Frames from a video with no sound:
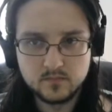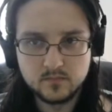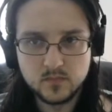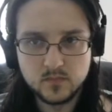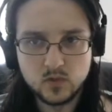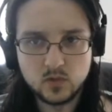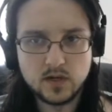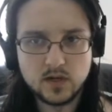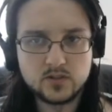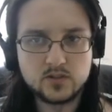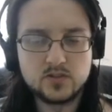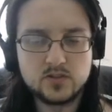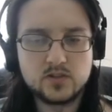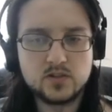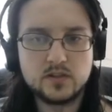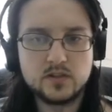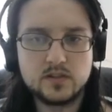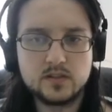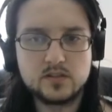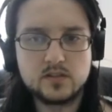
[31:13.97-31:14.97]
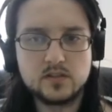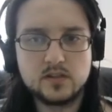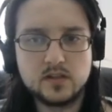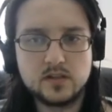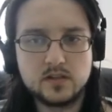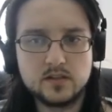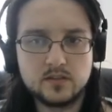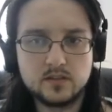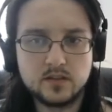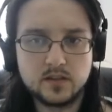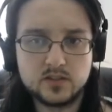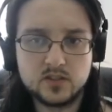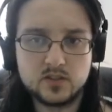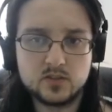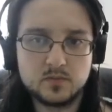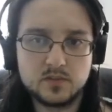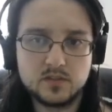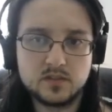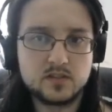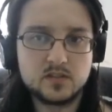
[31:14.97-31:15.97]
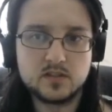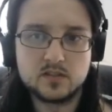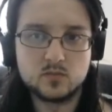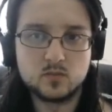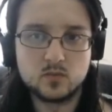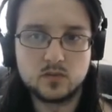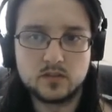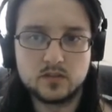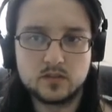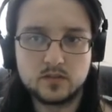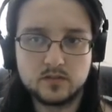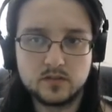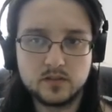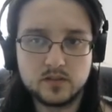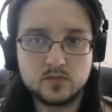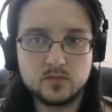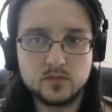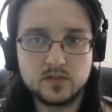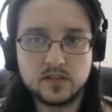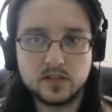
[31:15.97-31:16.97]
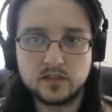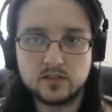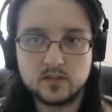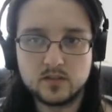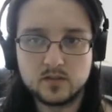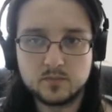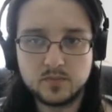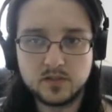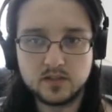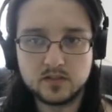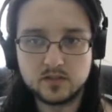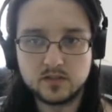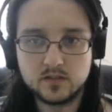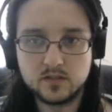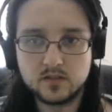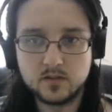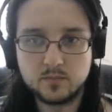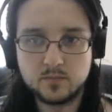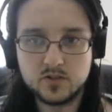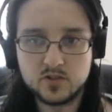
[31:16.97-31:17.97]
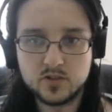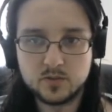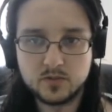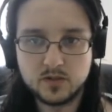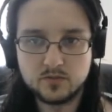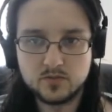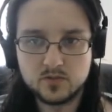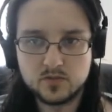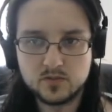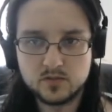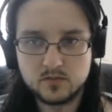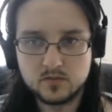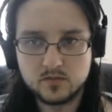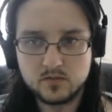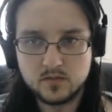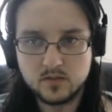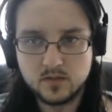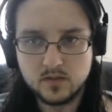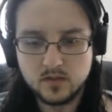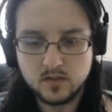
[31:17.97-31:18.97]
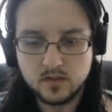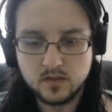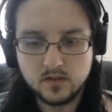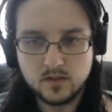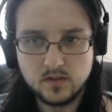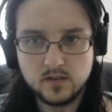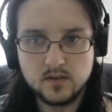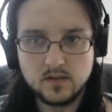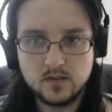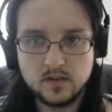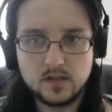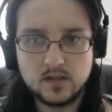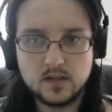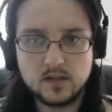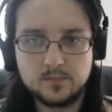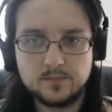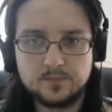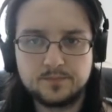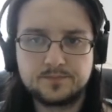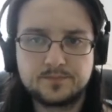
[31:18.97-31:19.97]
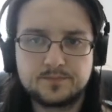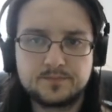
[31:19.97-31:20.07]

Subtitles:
Or actually, sorry, this excuse me, this doesn't work. This is ridiculous because of the bishop covers. But